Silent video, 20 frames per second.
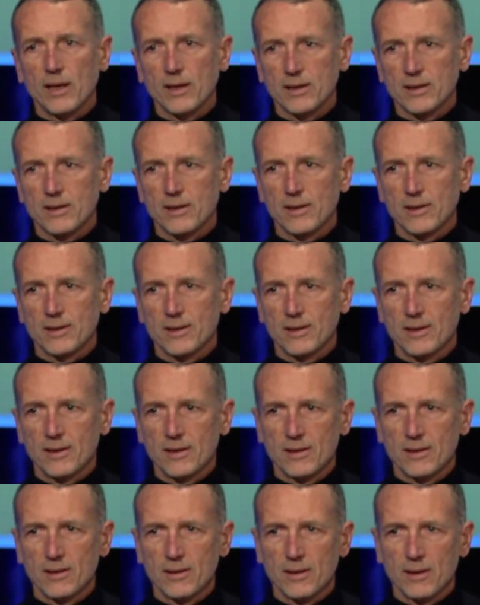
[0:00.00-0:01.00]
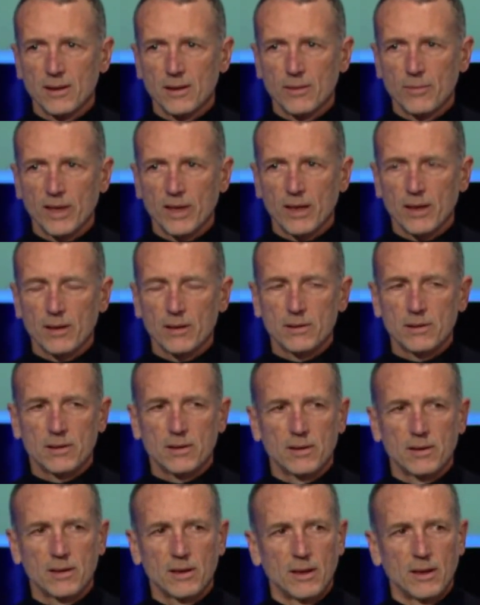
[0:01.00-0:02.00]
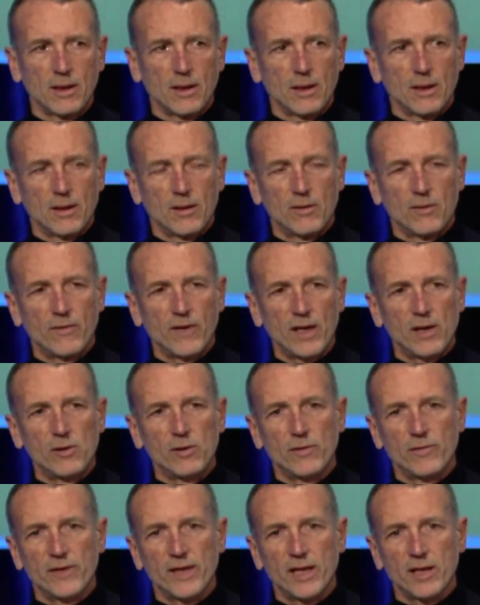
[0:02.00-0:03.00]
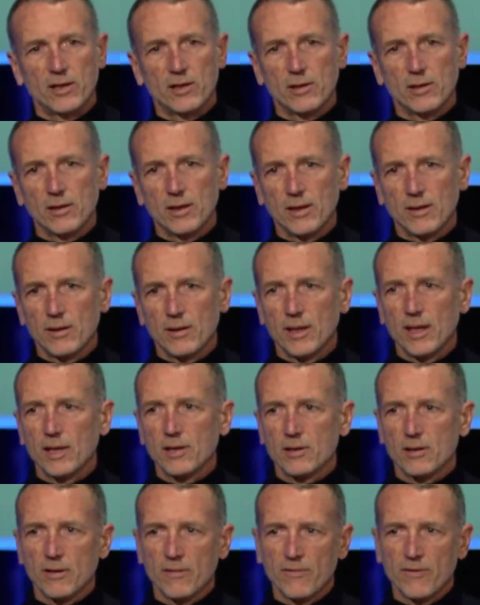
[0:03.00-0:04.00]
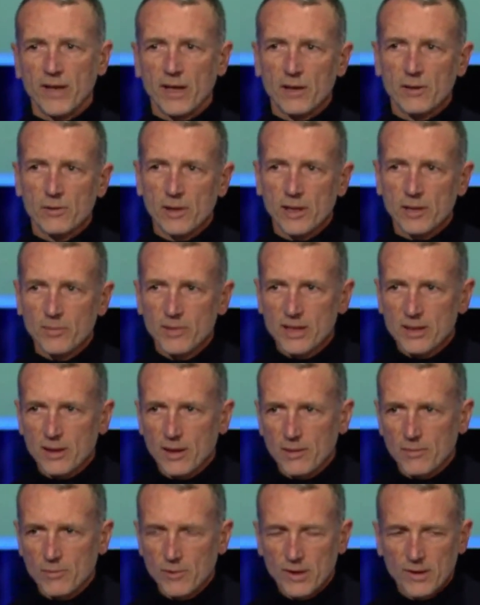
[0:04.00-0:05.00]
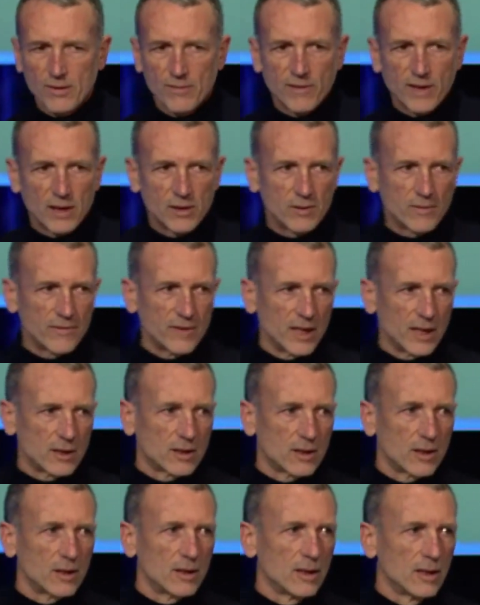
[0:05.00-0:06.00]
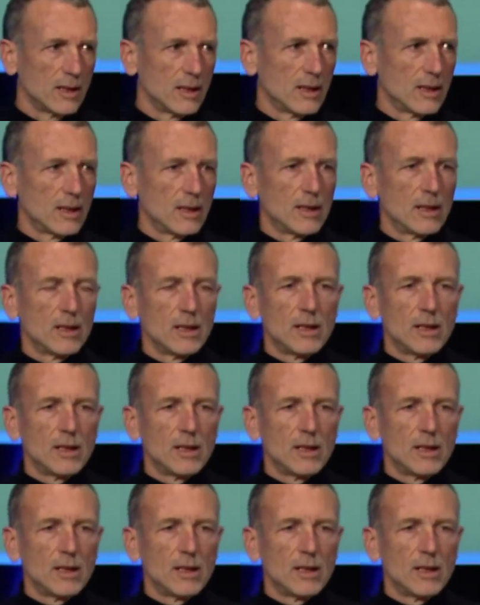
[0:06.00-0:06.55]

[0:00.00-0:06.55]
Mark started about the value of nature and the nature of value. Let me start with the value of nature.